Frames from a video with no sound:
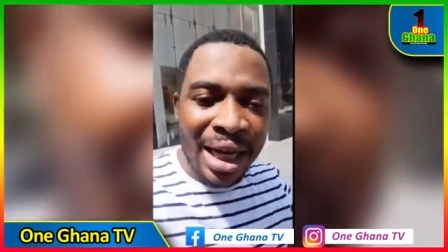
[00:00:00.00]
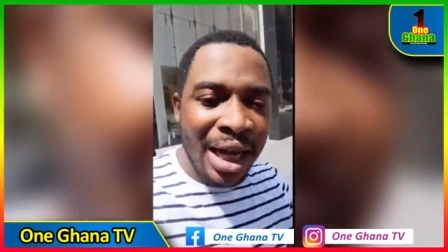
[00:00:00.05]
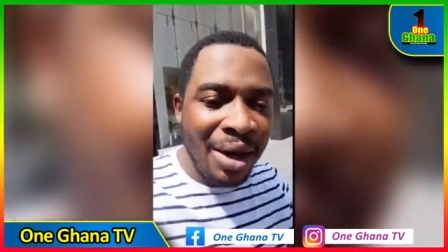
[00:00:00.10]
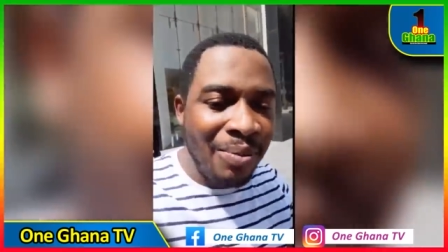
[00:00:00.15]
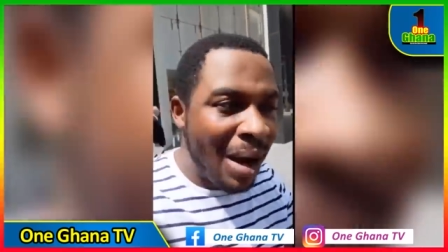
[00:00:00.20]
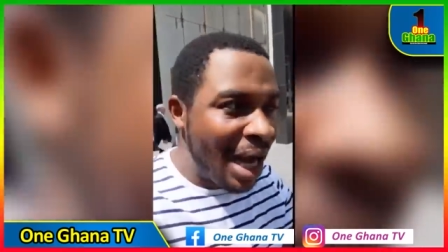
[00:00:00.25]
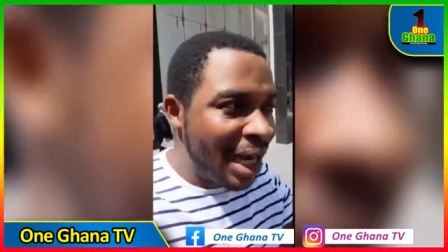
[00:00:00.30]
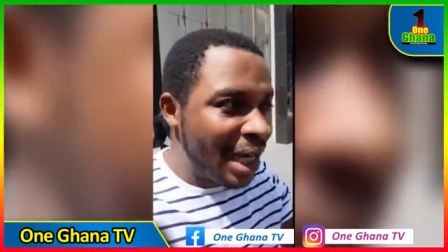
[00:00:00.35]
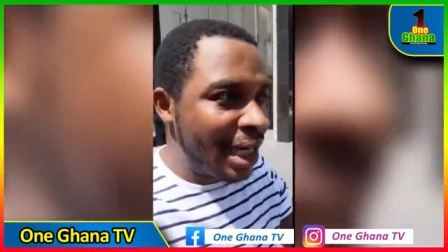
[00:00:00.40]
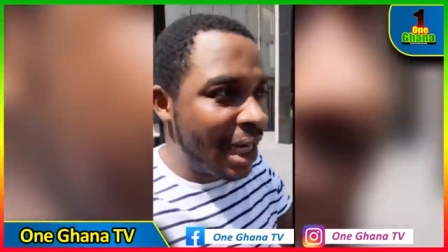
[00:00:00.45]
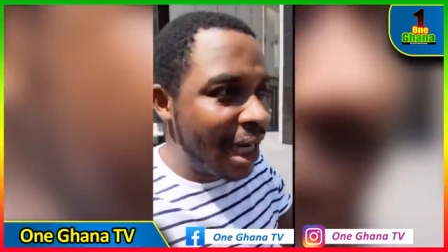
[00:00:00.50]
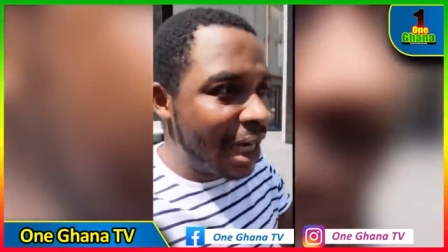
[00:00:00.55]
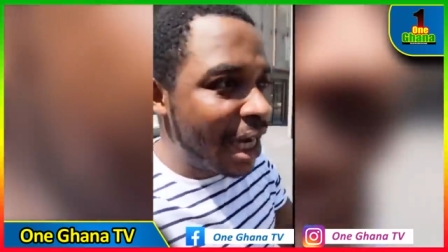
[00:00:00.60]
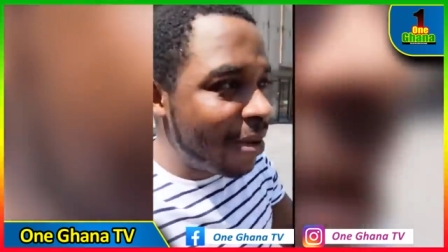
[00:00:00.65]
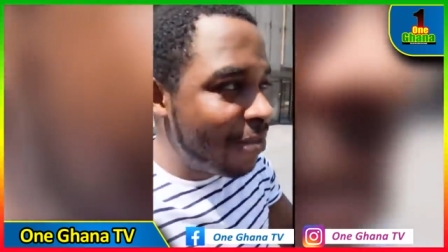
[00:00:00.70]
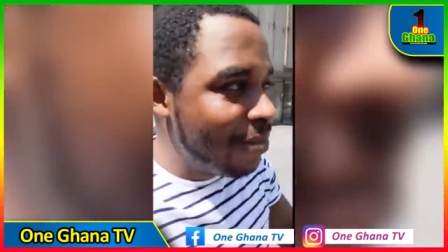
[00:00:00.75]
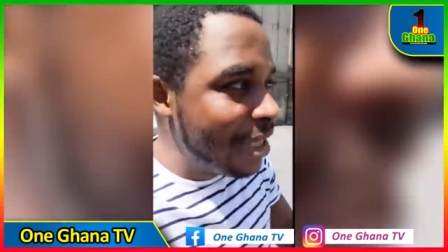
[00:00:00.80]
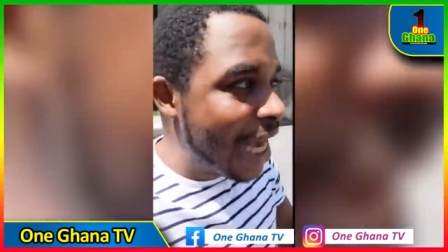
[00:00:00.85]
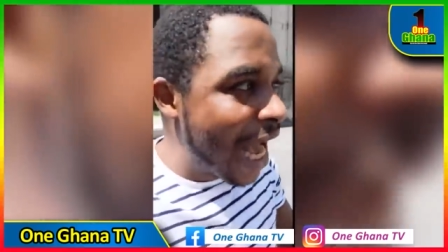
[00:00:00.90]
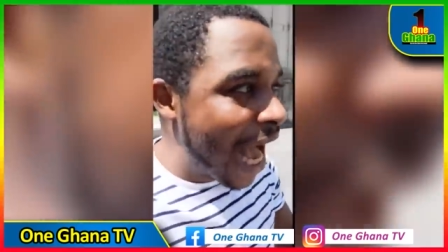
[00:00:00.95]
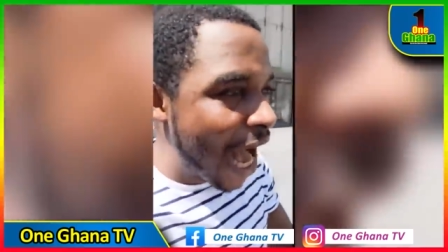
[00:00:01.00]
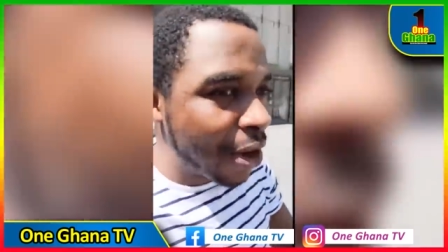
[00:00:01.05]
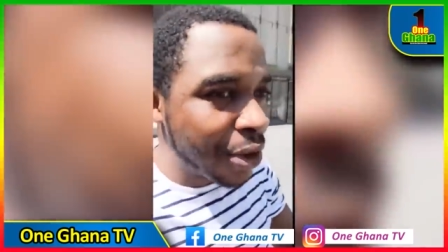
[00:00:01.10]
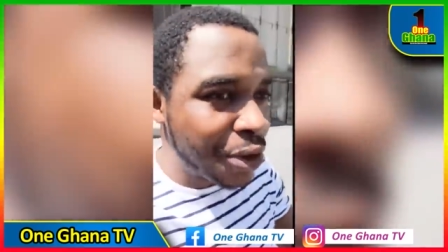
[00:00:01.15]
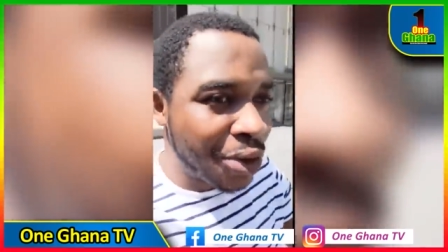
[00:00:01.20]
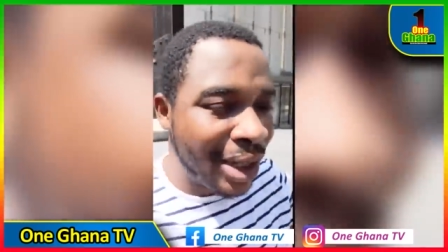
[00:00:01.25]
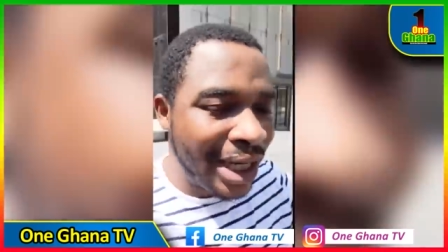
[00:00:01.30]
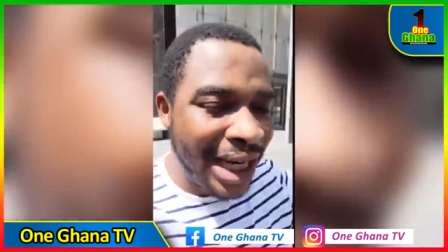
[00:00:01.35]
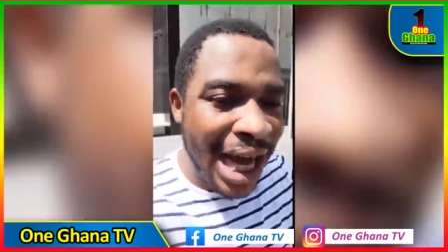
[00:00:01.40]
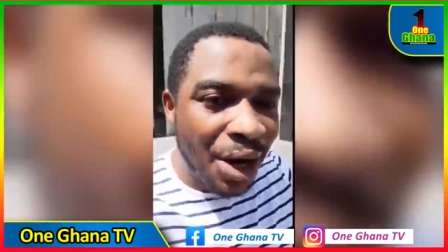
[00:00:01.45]
banging at the beer
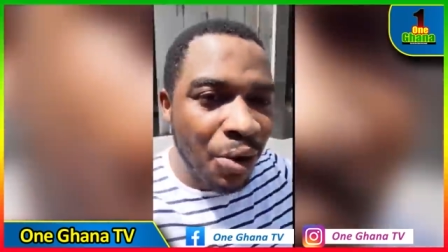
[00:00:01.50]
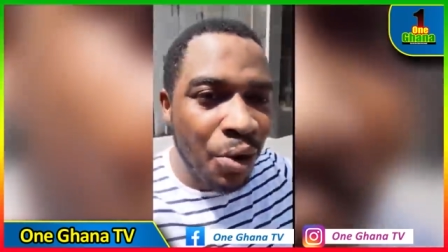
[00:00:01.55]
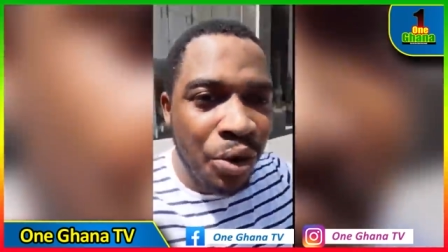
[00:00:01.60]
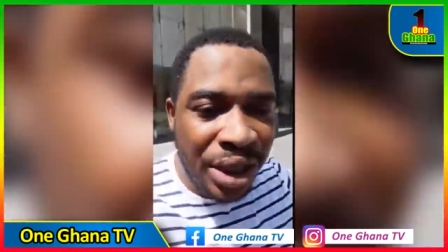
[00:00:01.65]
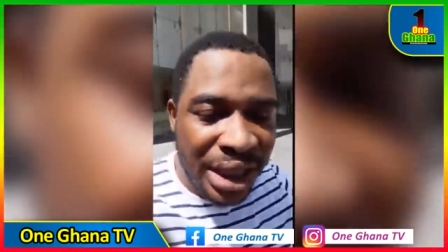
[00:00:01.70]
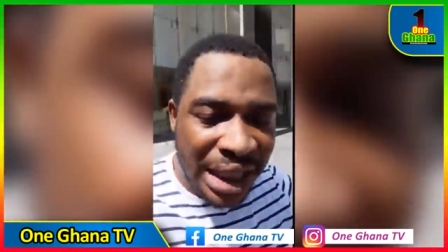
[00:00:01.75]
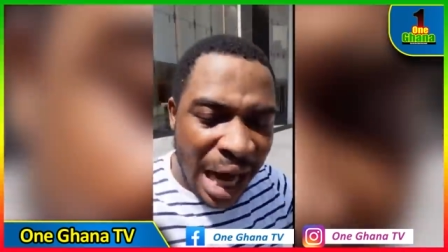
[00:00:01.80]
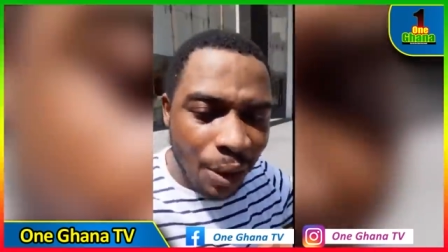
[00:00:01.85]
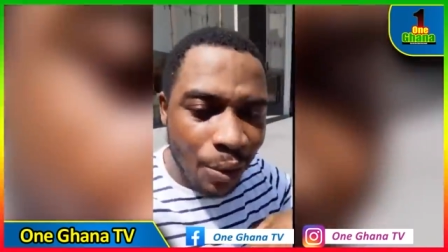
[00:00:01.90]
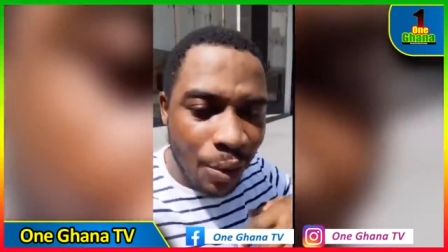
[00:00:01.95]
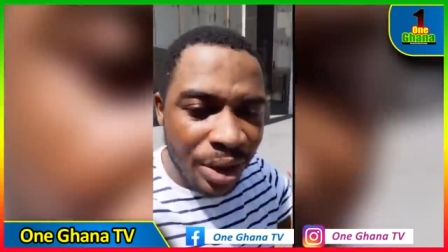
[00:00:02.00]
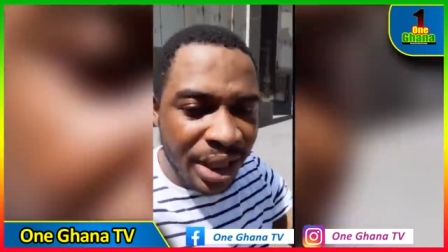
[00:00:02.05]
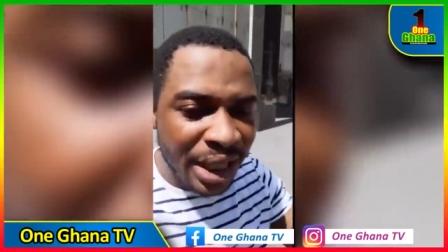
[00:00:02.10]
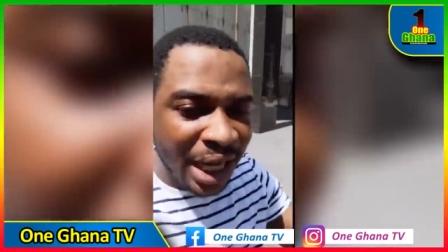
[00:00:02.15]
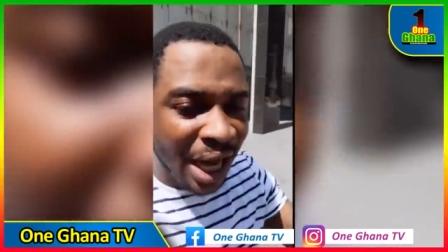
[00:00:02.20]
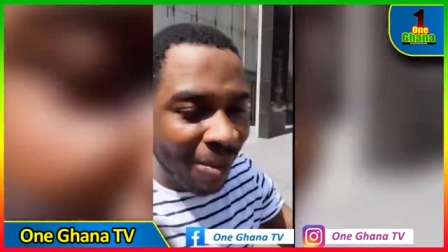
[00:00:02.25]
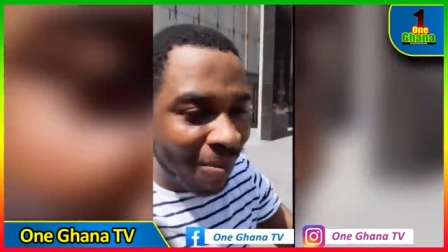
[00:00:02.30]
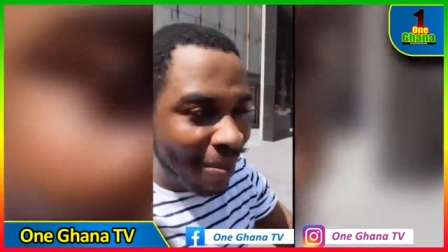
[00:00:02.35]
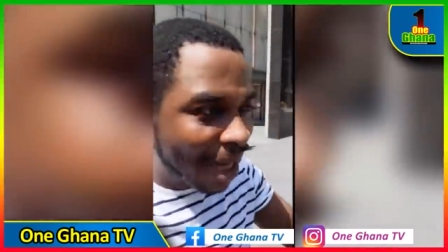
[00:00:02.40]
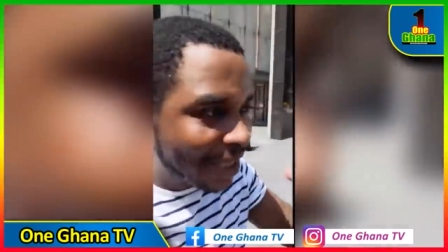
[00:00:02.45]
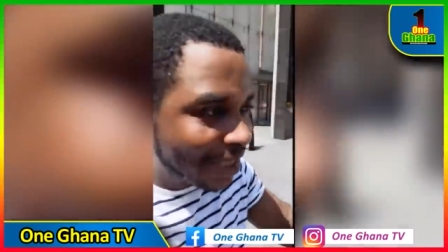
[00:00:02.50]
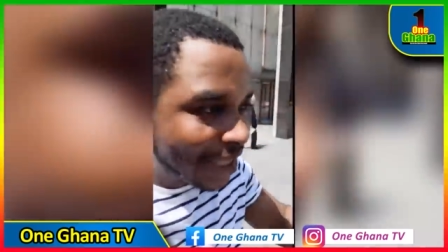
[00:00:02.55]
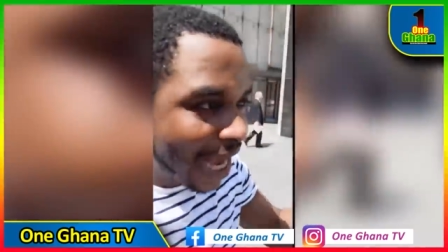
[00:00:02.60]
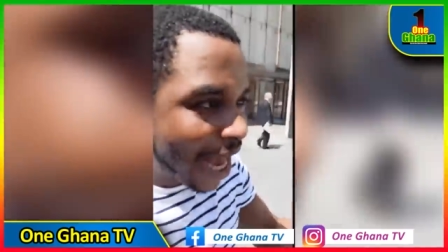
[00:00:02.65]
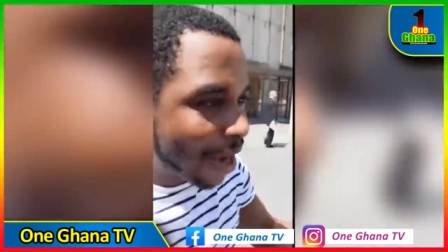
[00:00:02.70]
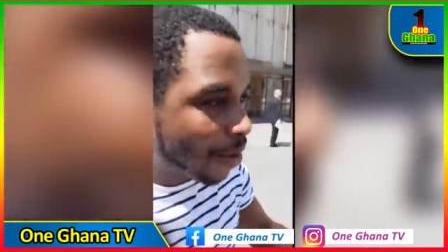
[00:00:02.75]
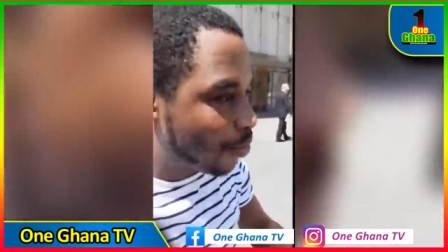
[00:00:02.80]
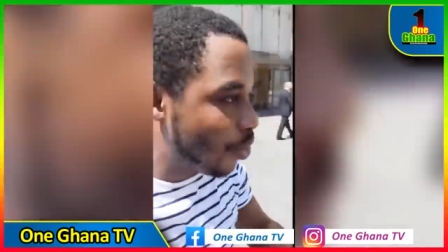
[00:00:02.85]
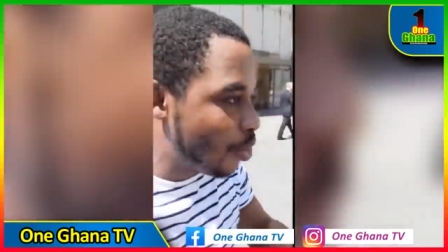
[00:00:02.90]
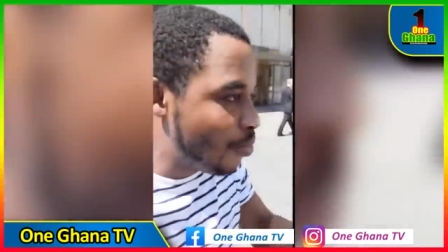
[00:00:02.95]
house or ya would ya kun ya
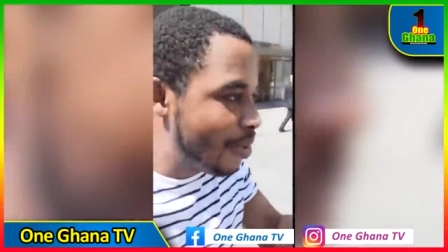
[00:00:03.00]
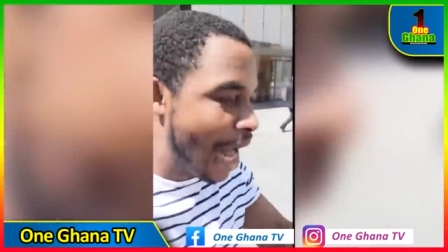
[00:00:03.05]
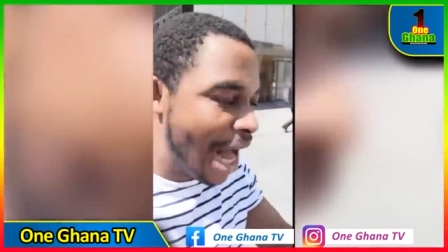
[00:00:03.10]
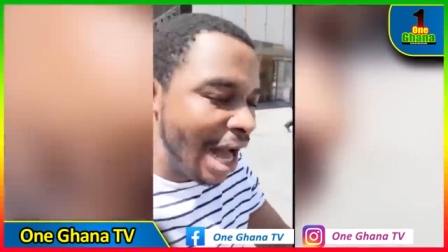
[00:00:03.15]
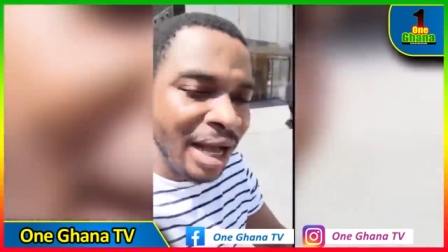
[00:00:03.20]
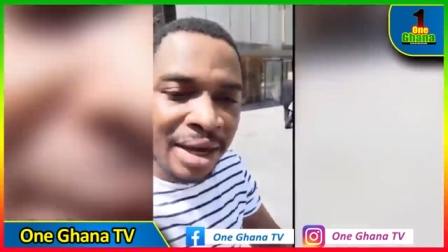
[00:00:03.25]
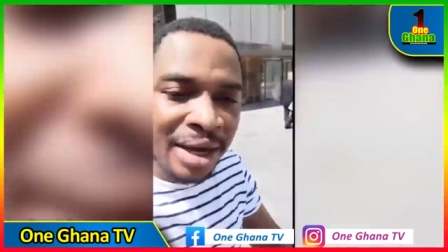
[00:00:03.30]
basa chrome ha